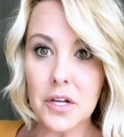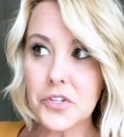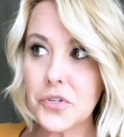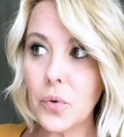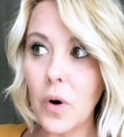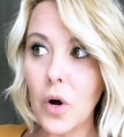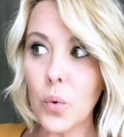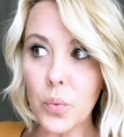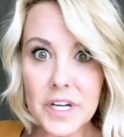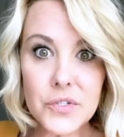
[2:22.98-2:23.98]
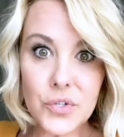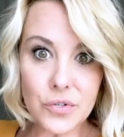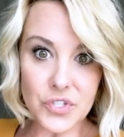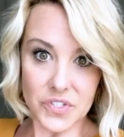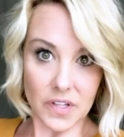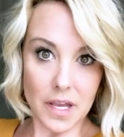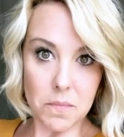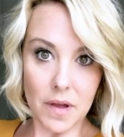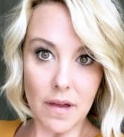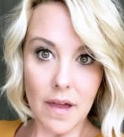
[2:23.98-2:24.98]
to research
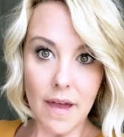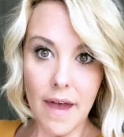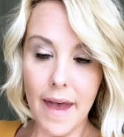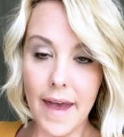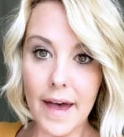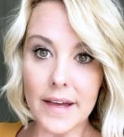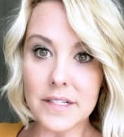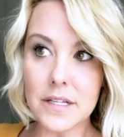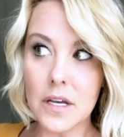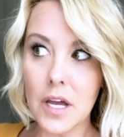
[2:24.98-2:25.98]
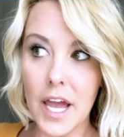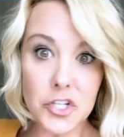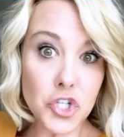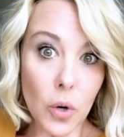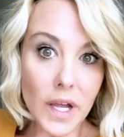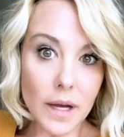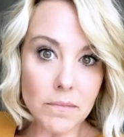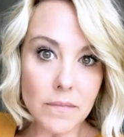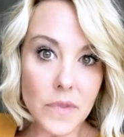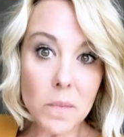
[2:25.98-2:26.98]
sleep and show him
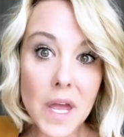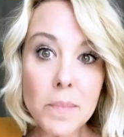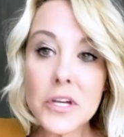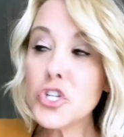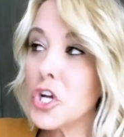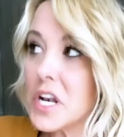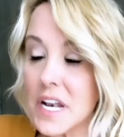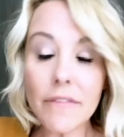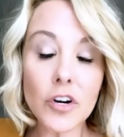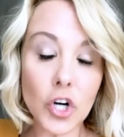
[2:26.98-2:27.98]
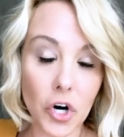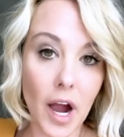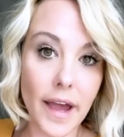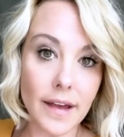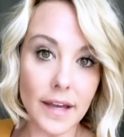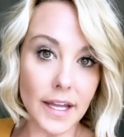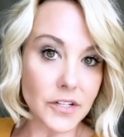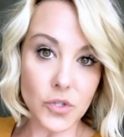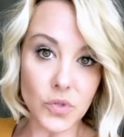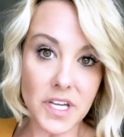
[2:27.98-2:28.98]
that babies should never cry in
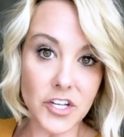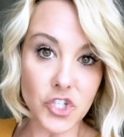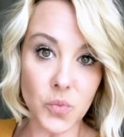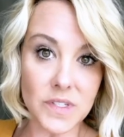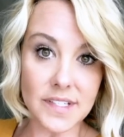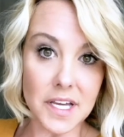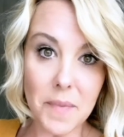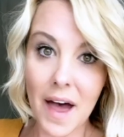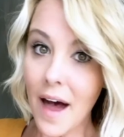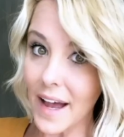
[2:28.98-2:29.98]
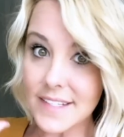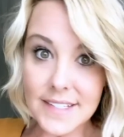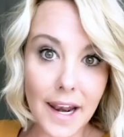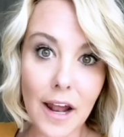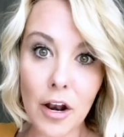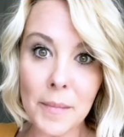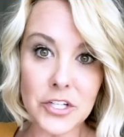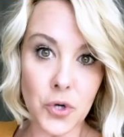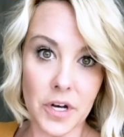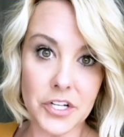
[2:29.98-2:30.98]
association with sleep. I set out on my
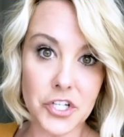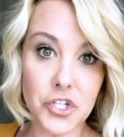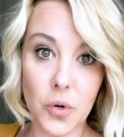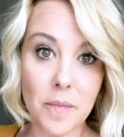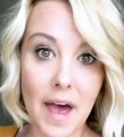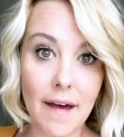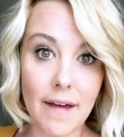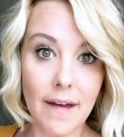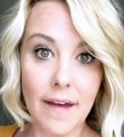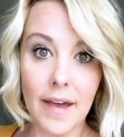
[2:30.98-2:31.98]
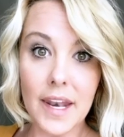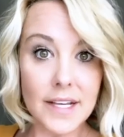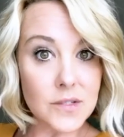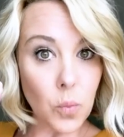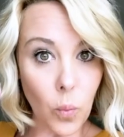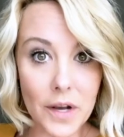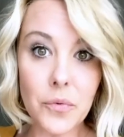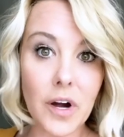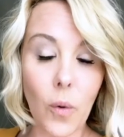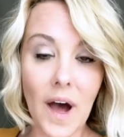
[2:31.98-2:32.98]
journey to show him that. And his one
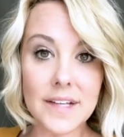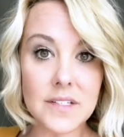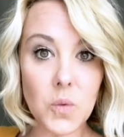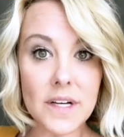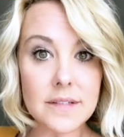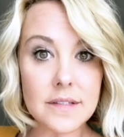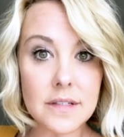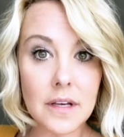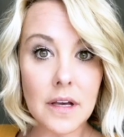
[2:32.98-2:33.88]
request was,